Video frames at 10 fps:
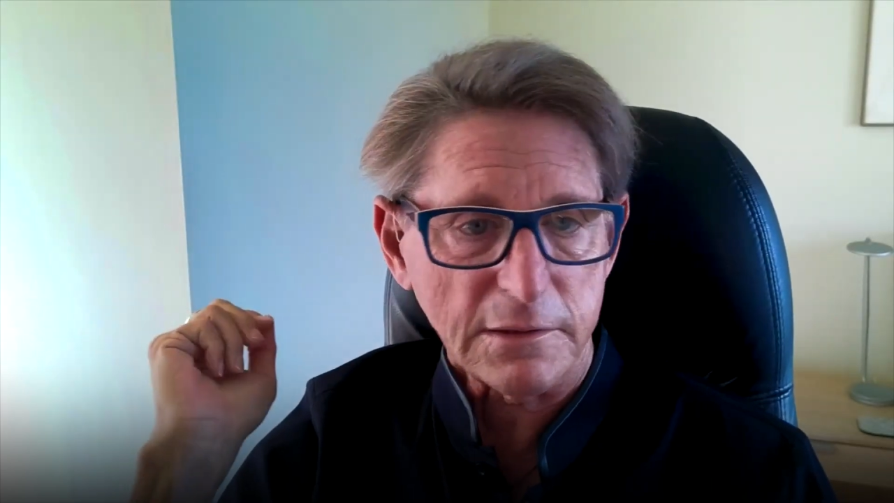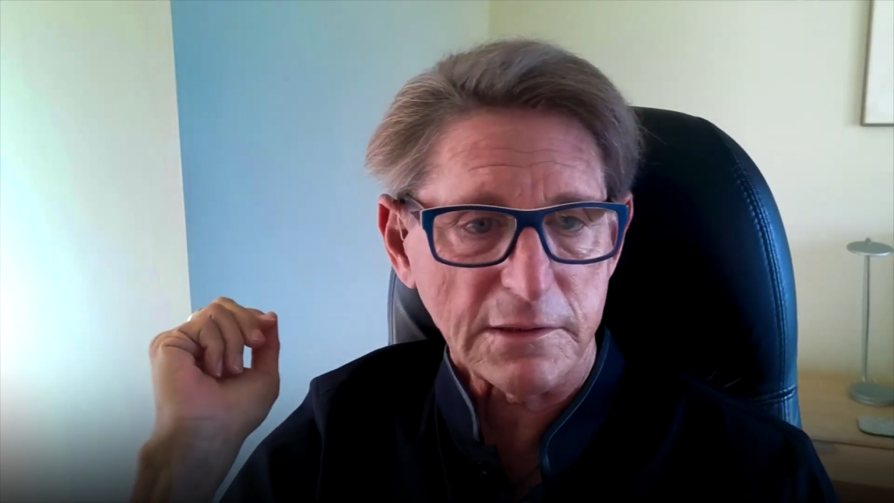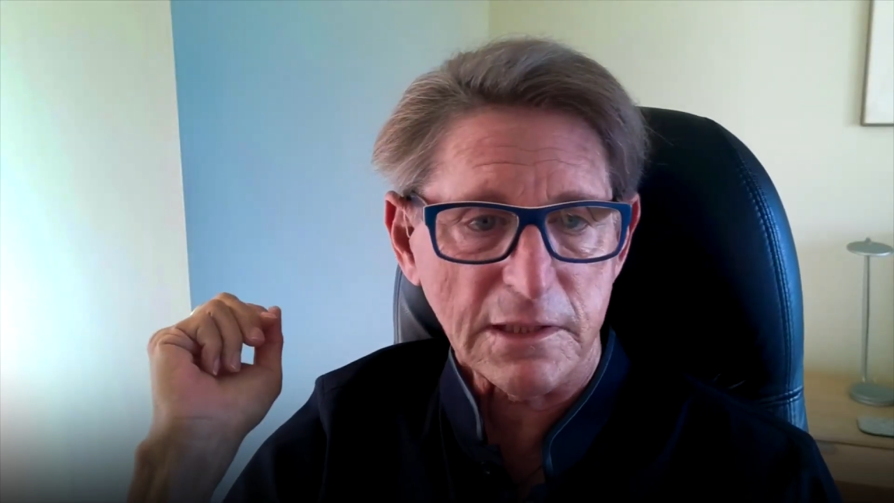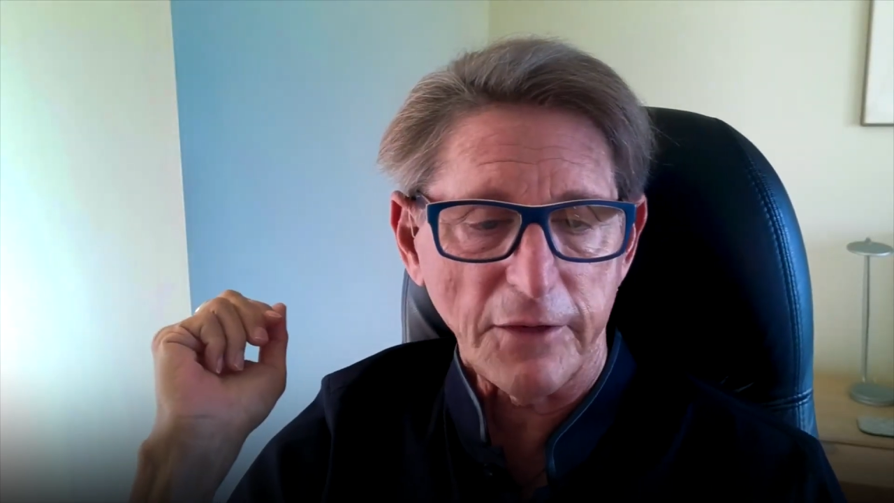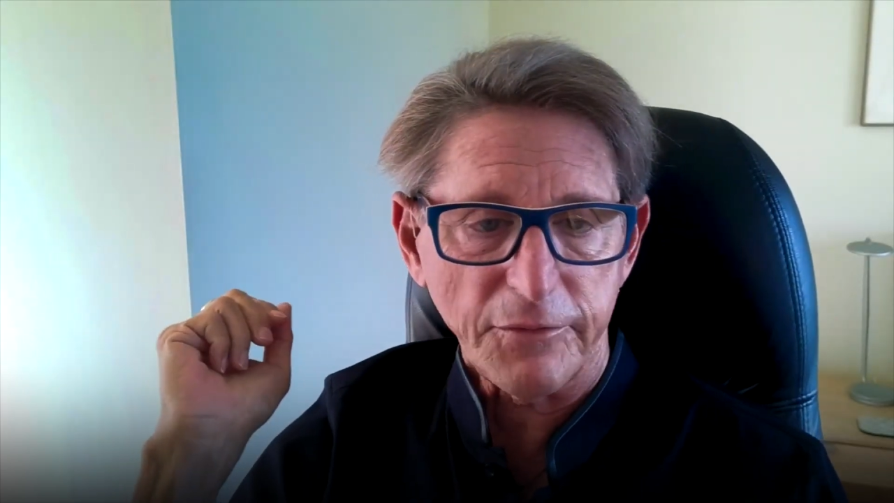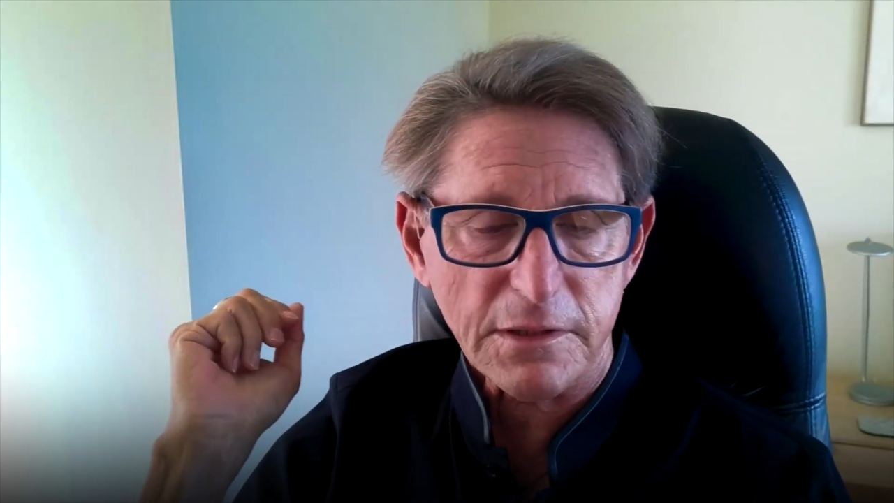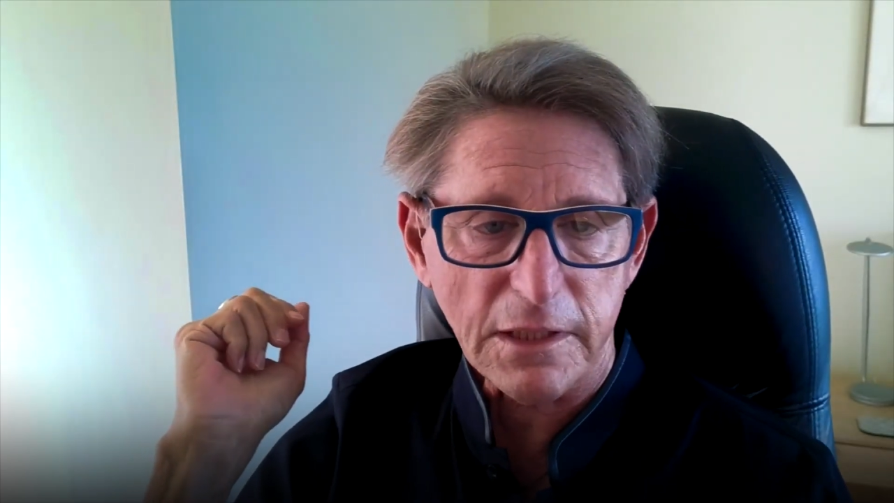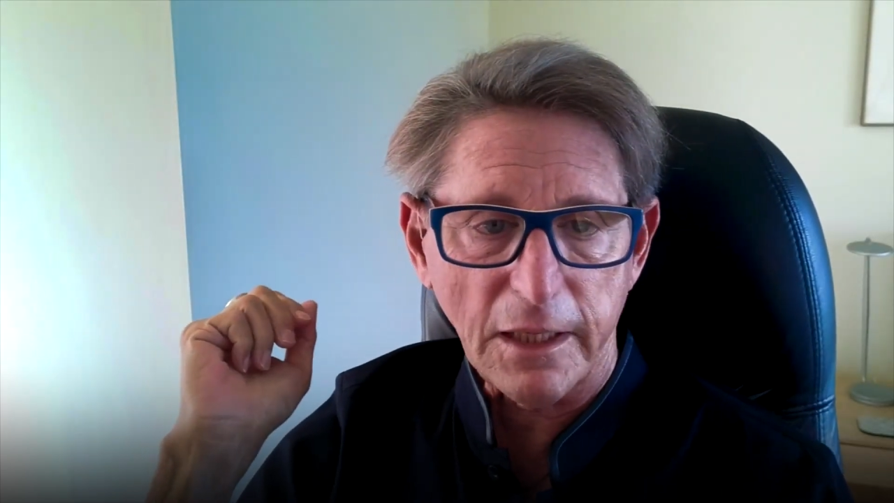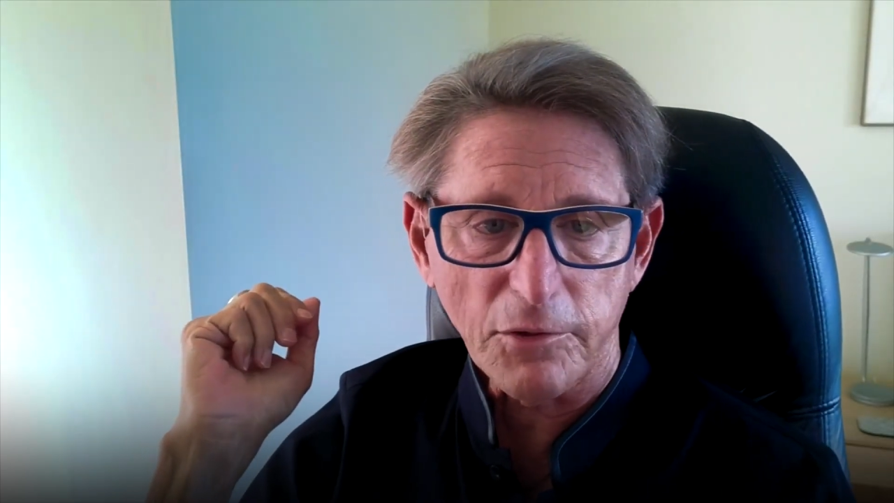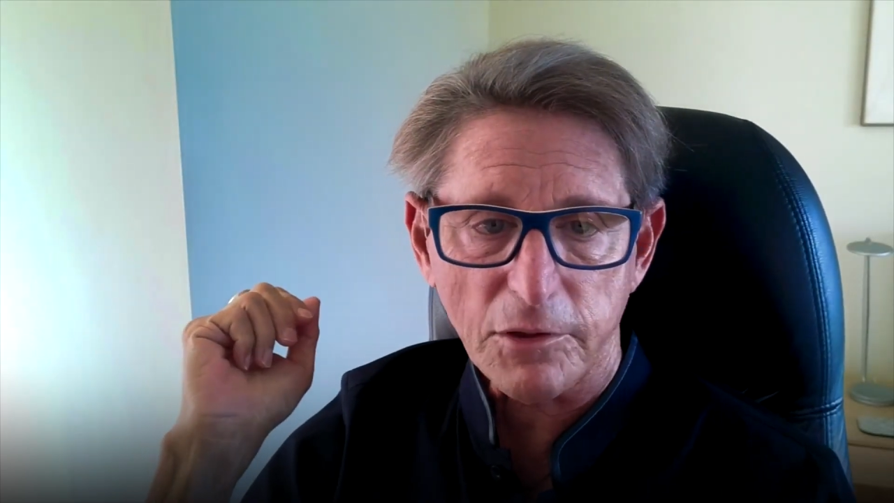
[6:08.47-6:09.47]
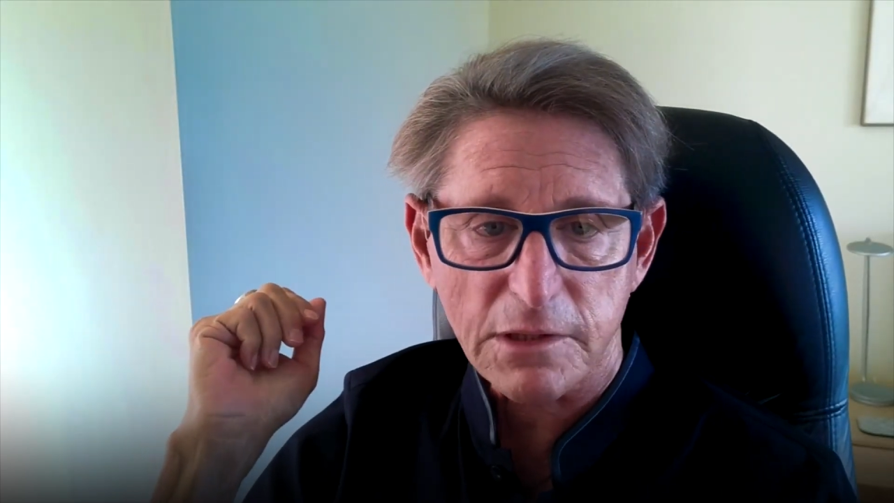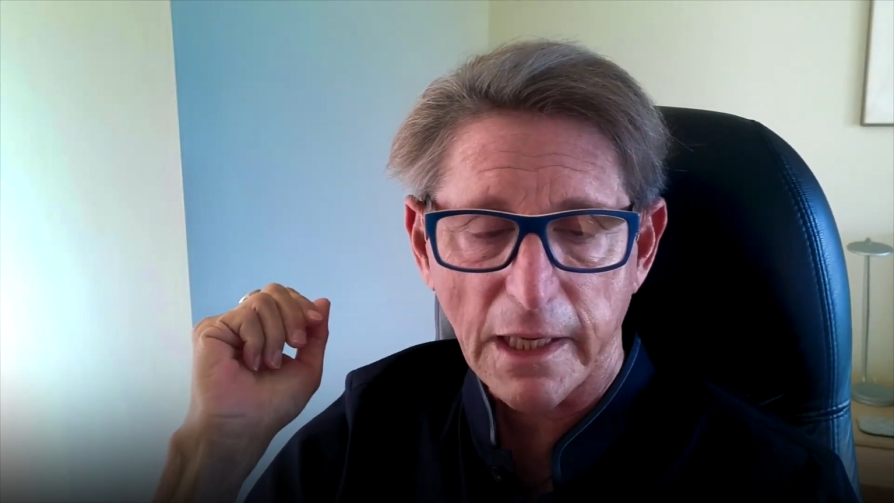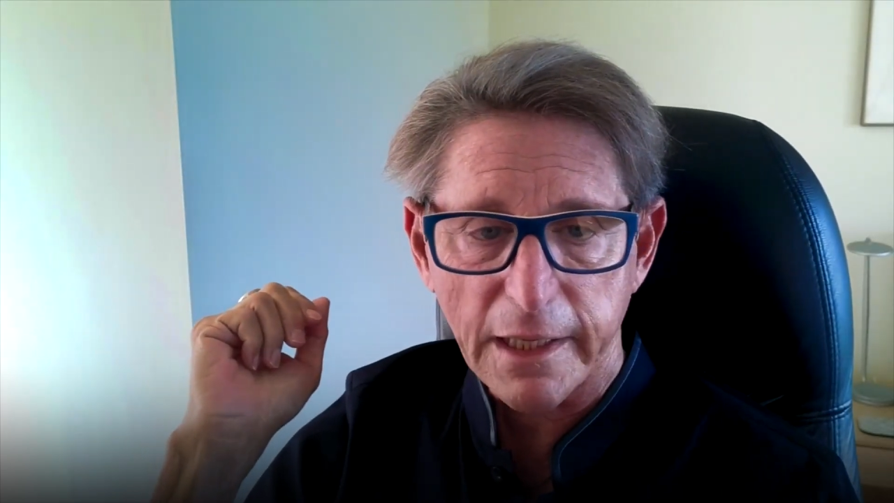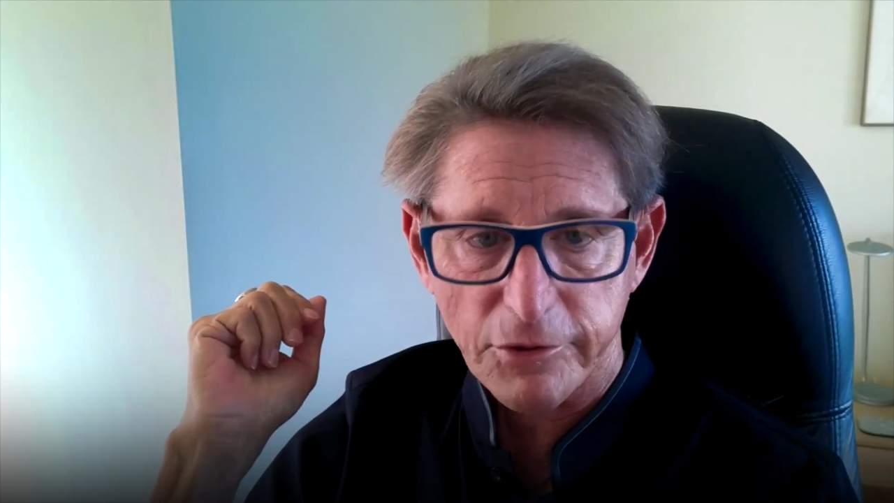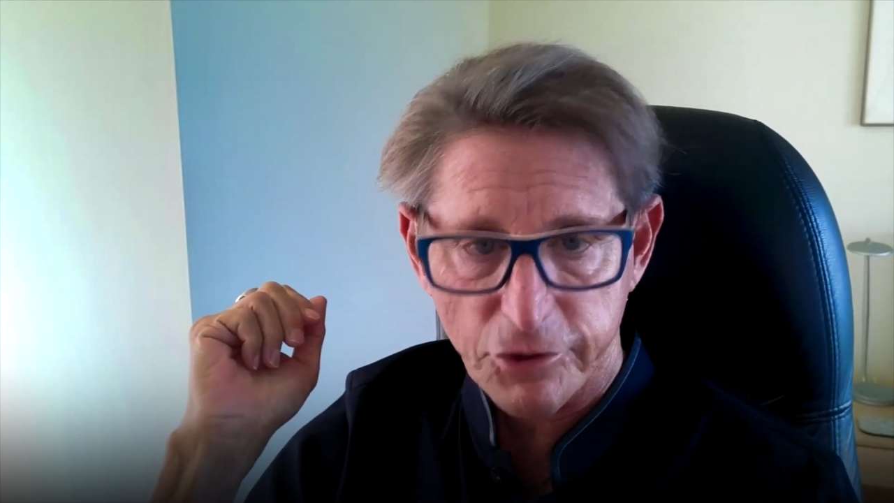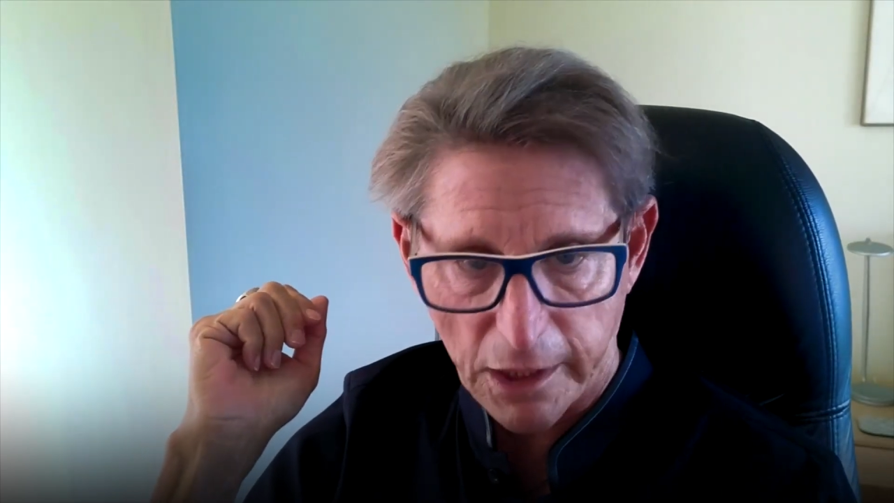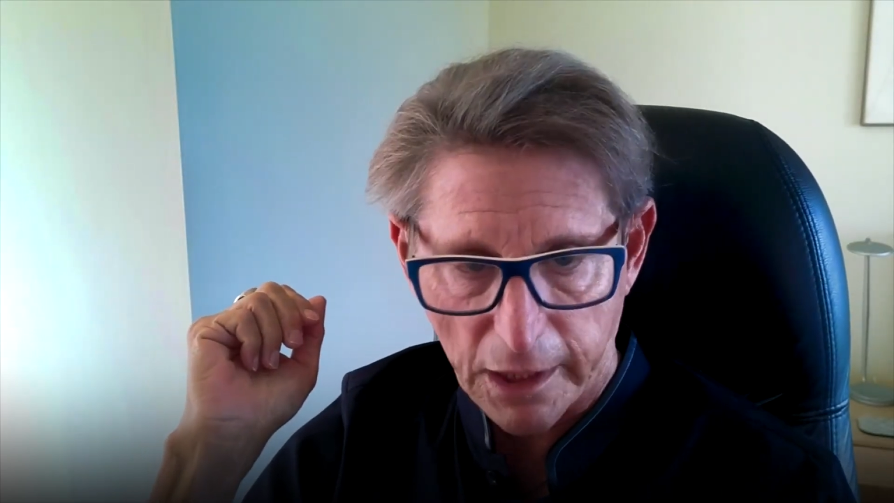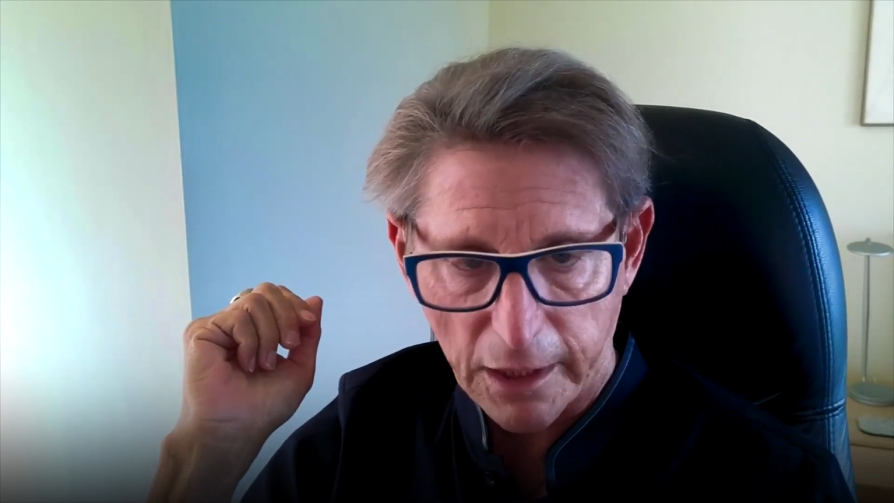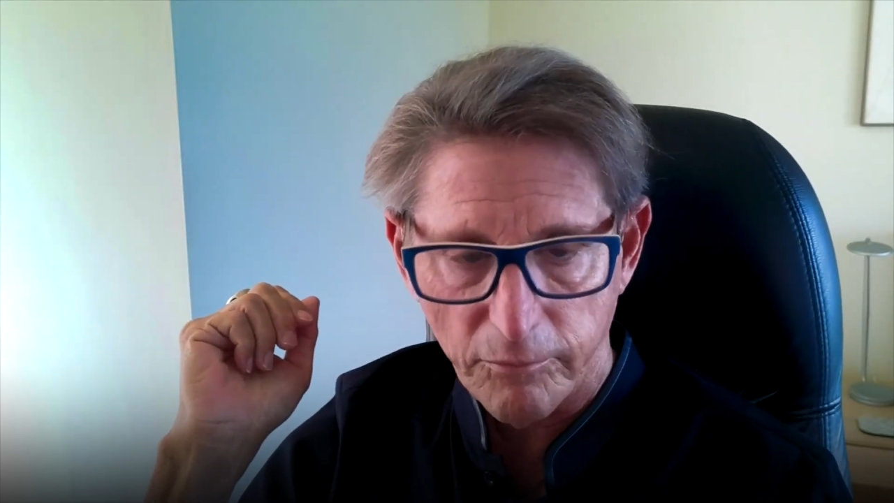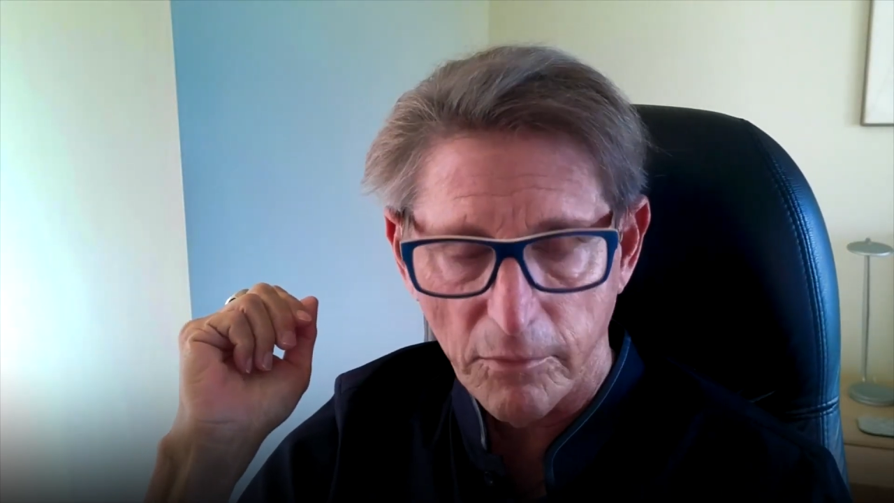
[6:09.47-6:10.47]
self-esteem looks like
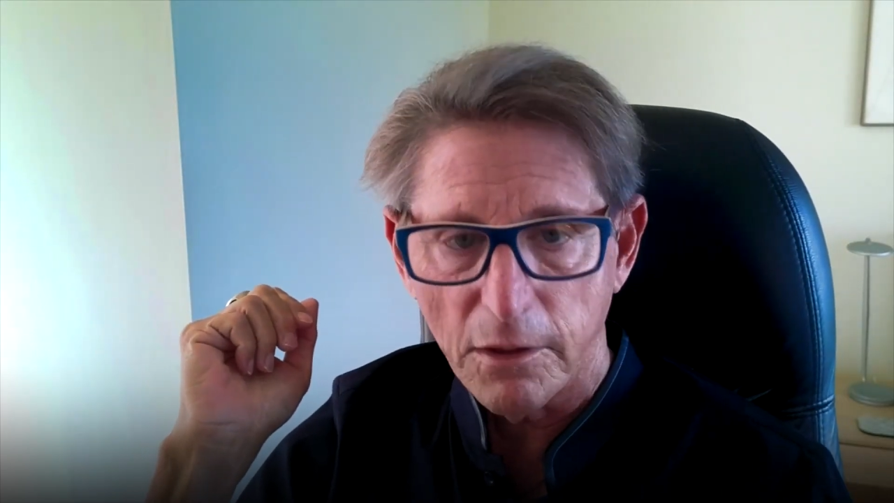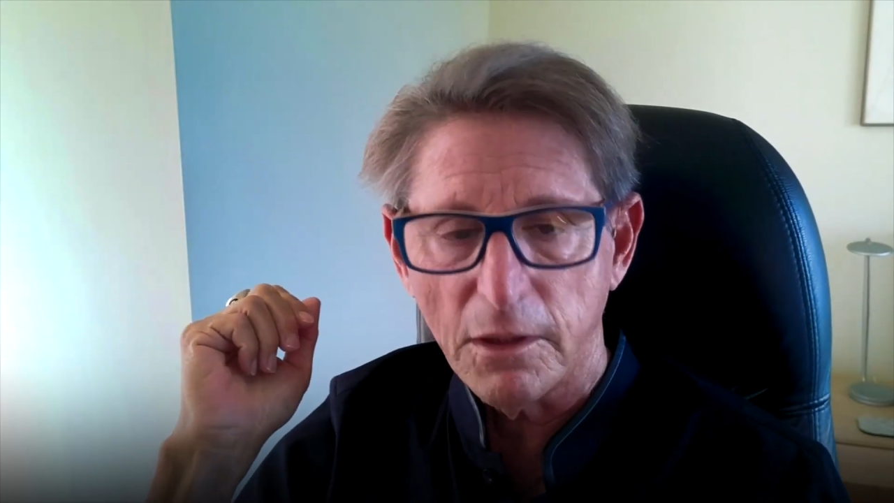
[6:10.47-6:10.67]
shame,